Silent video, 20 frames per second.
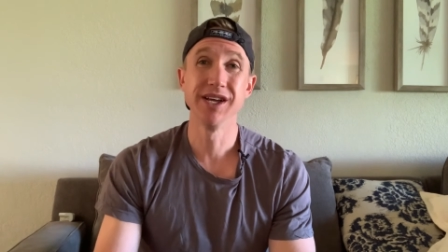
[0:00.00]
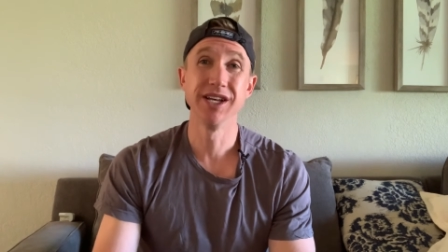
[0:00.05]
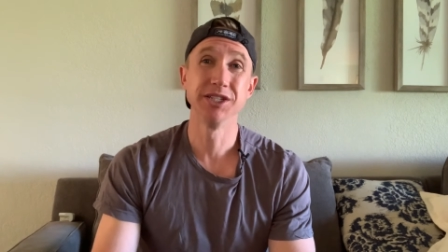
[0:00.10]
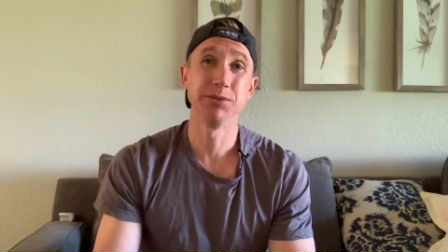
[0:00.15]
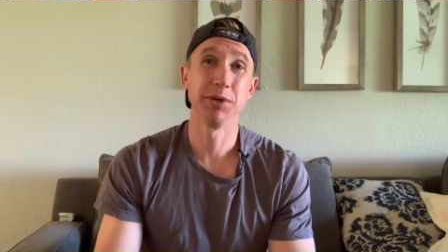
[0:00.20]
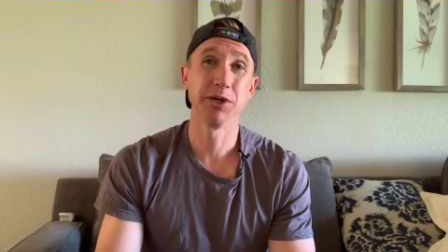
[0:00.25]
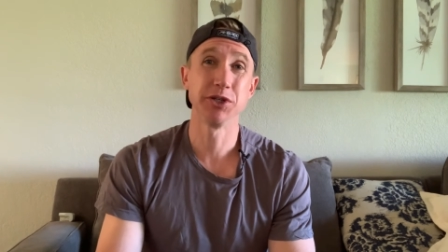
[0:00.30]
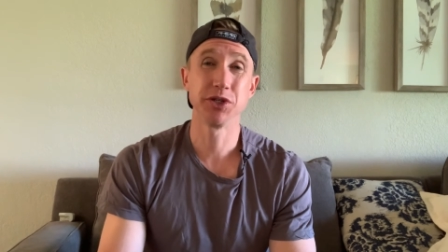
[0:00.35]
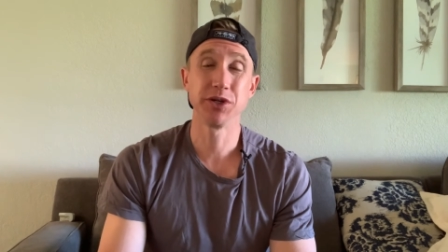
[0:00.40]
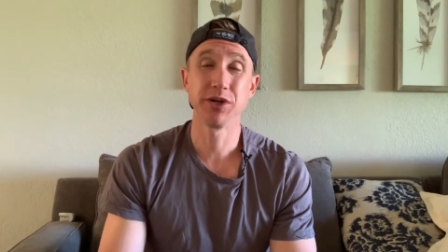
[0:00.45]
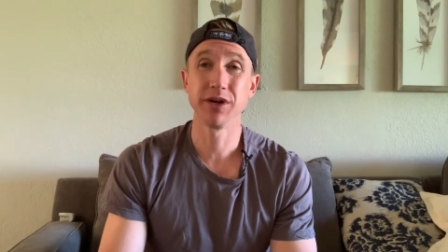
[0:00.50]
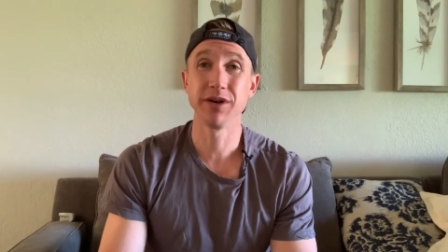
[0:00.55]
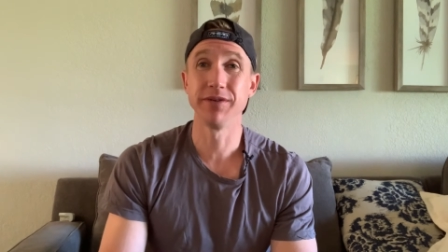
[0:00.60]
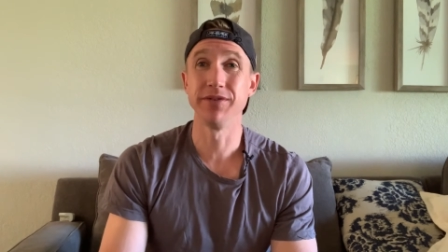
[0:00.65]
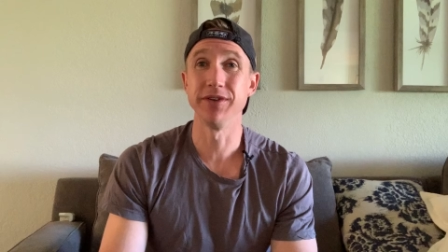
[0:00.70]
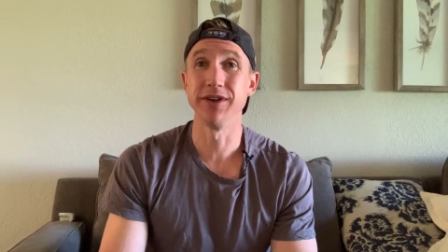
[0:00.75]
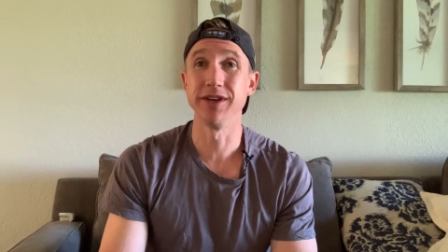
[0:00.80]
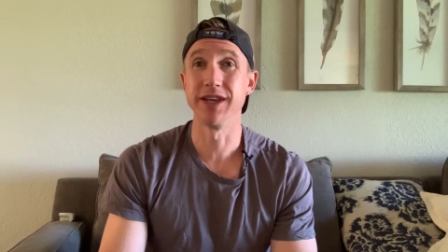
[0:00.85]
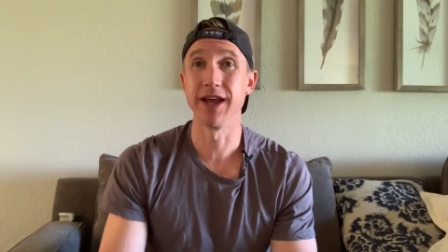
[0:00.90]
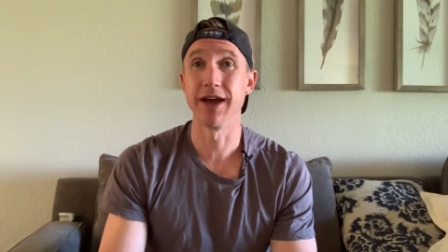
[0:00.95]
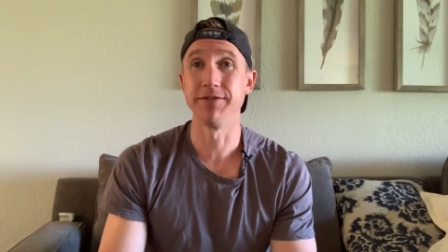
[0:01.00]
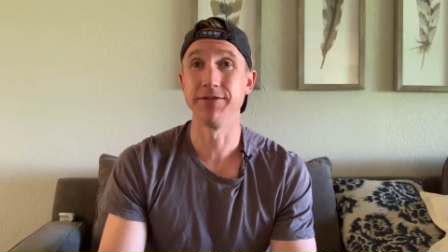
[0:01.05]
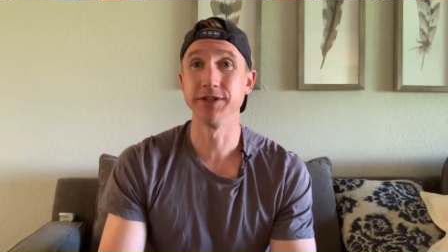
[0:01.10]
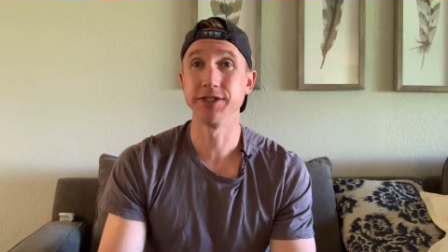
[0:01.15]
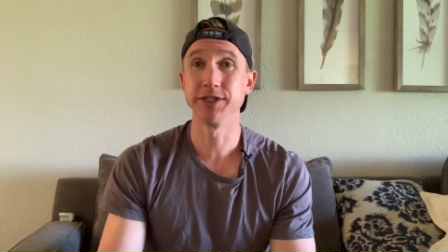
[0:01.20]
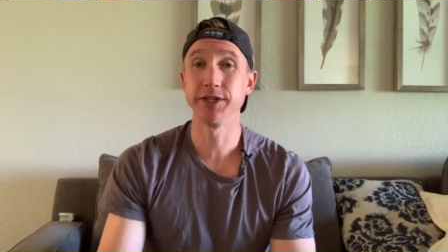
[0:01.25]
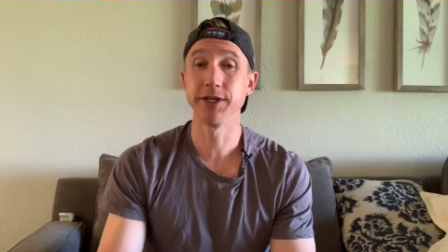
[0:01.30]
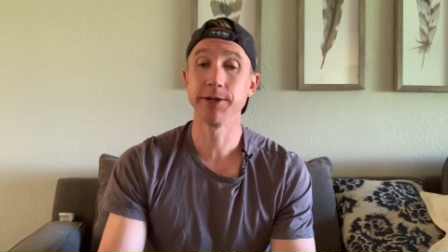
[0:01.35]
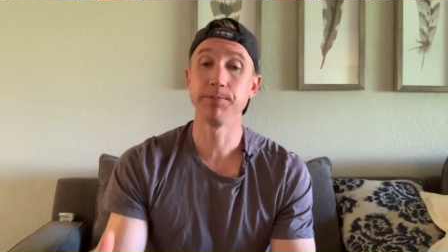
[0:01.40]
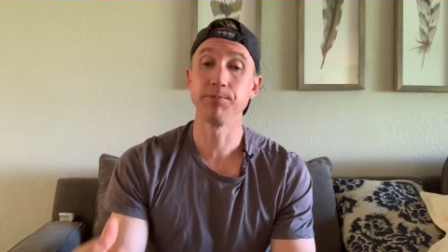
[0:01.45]
especially if a
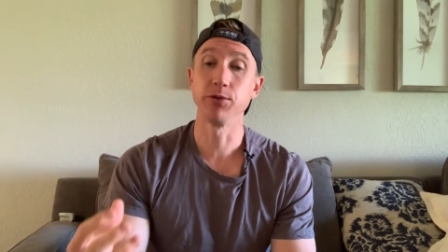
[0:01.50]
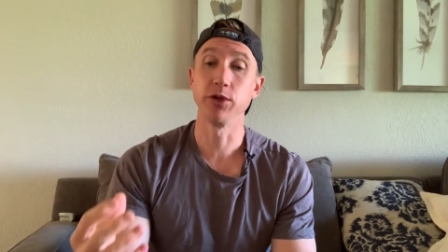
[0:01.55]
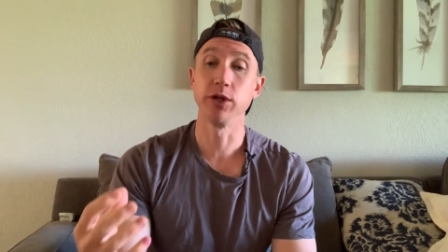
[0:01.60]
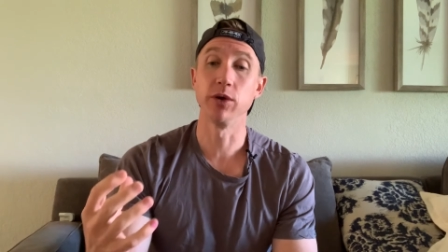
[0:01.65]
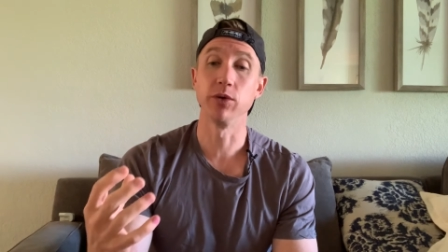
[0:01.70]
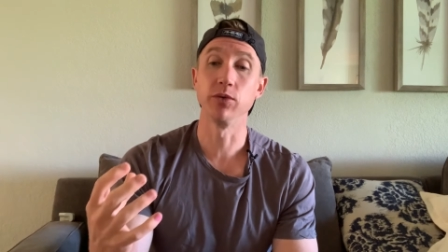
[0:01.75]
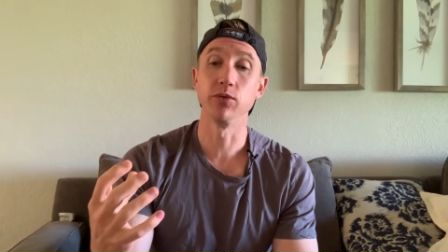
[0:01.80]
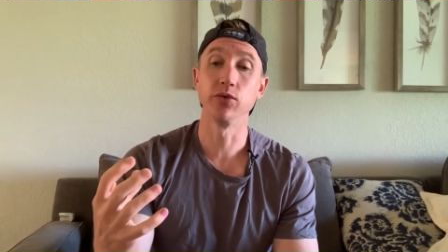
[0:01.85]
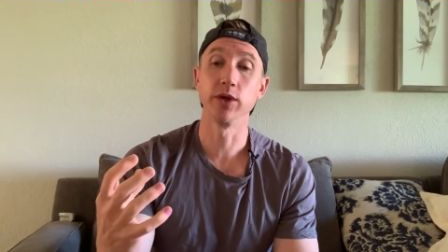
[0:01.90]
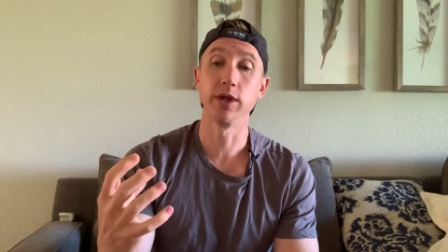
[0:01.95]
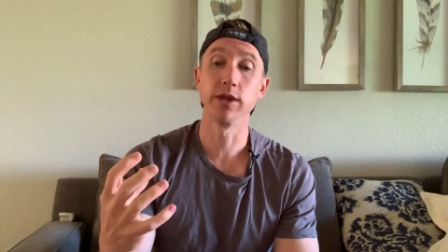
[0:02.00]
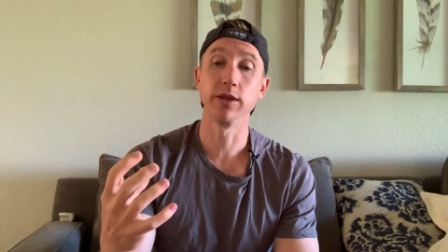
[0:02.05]
deficit, you know,